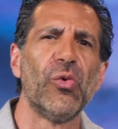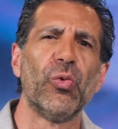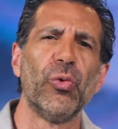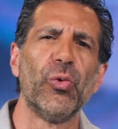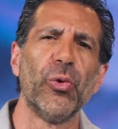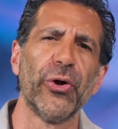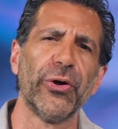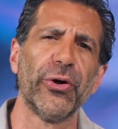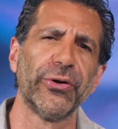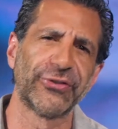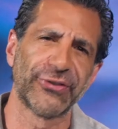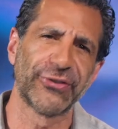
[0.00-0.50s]

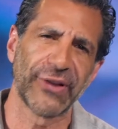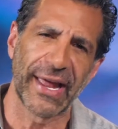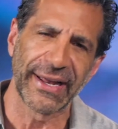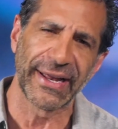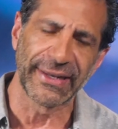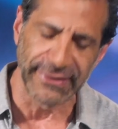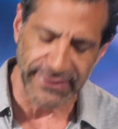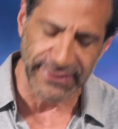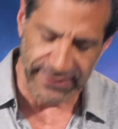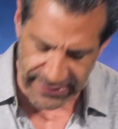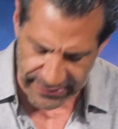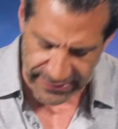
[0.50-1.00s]
words
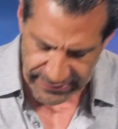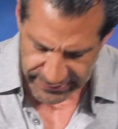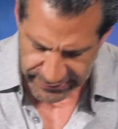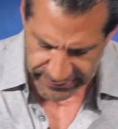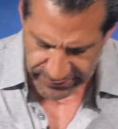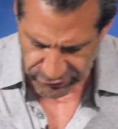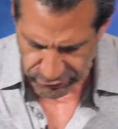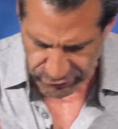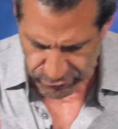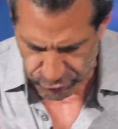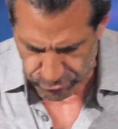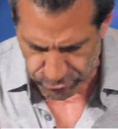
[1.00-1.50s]
like
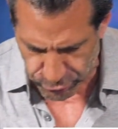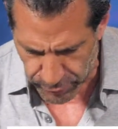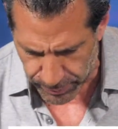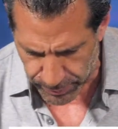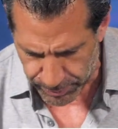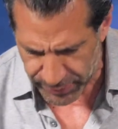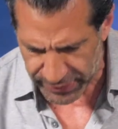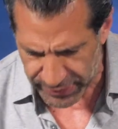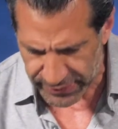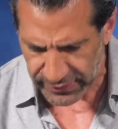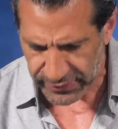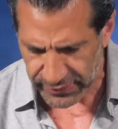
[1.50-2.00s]
lilies
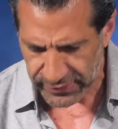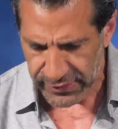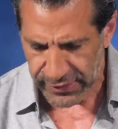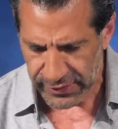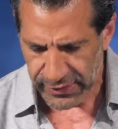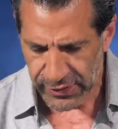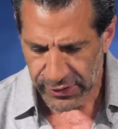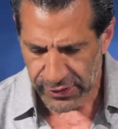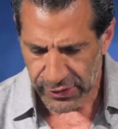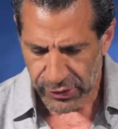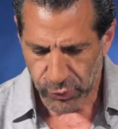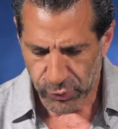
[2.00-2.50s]
dripping
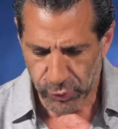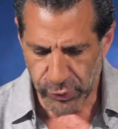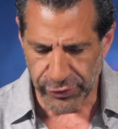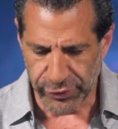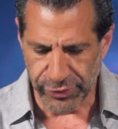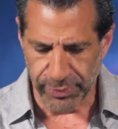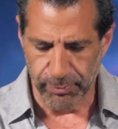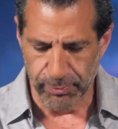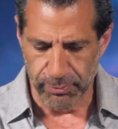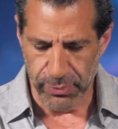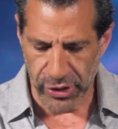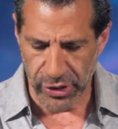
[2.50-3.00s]

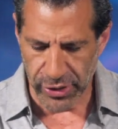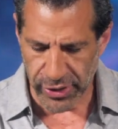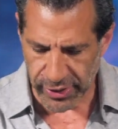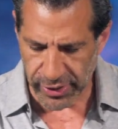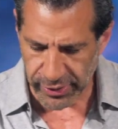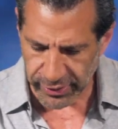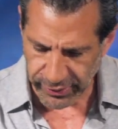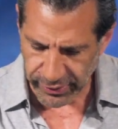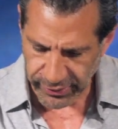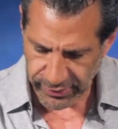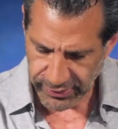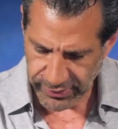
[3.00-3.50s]
with
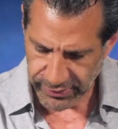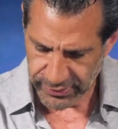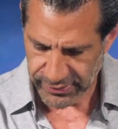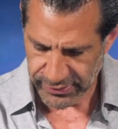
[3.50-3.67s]
myrrh.